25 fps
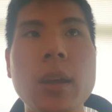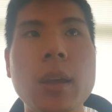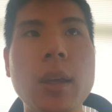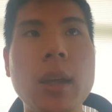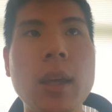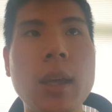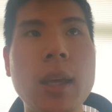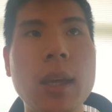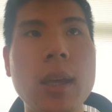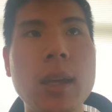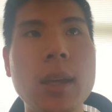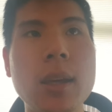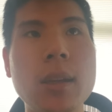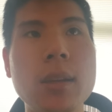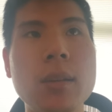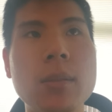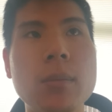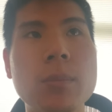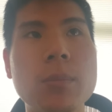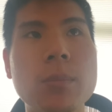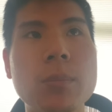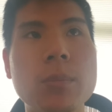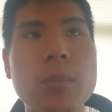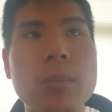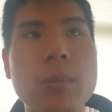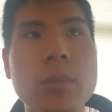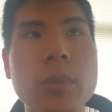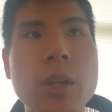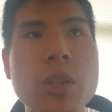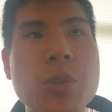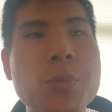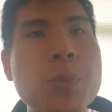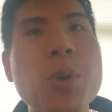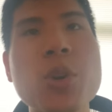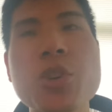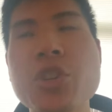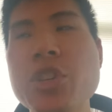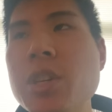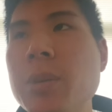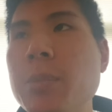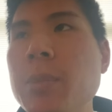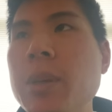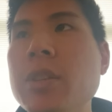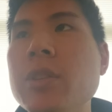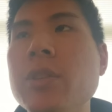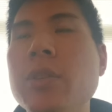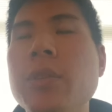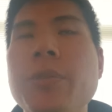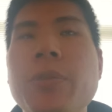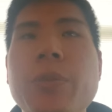And it's pushing me
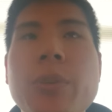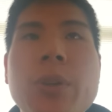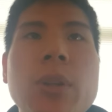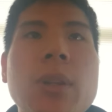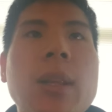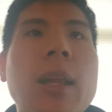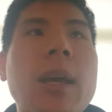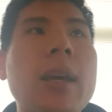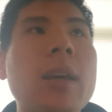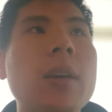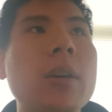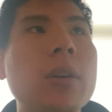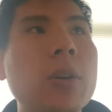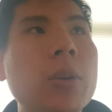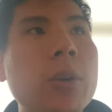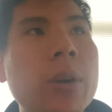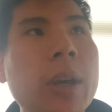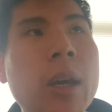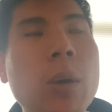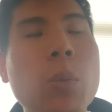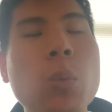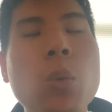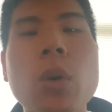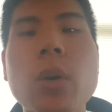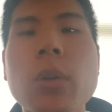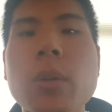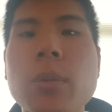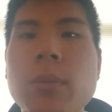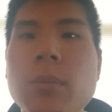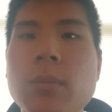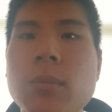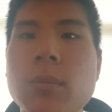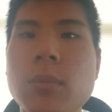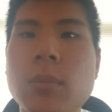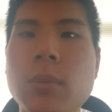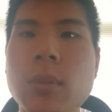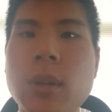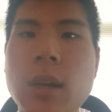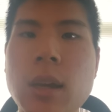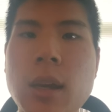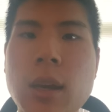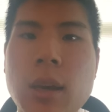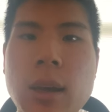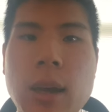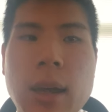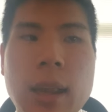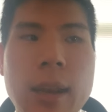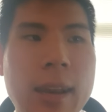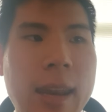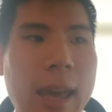to feel like, okay, well,
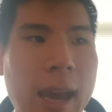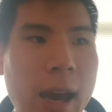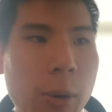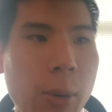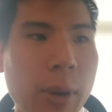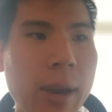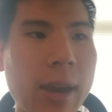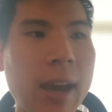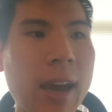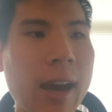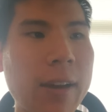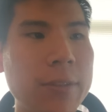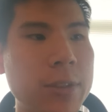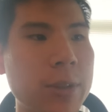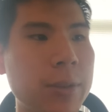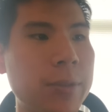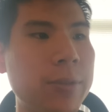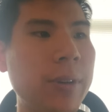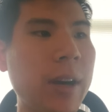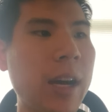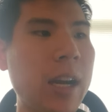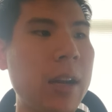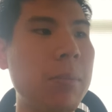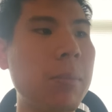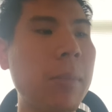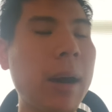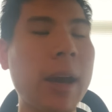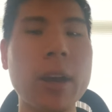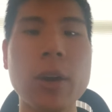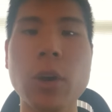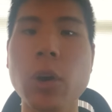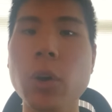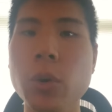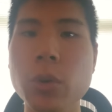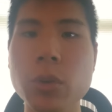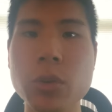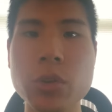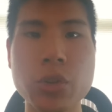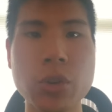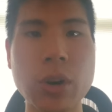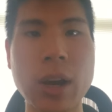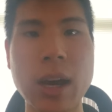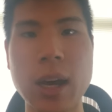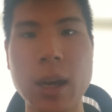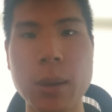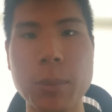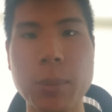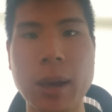now I have to find my own tribe.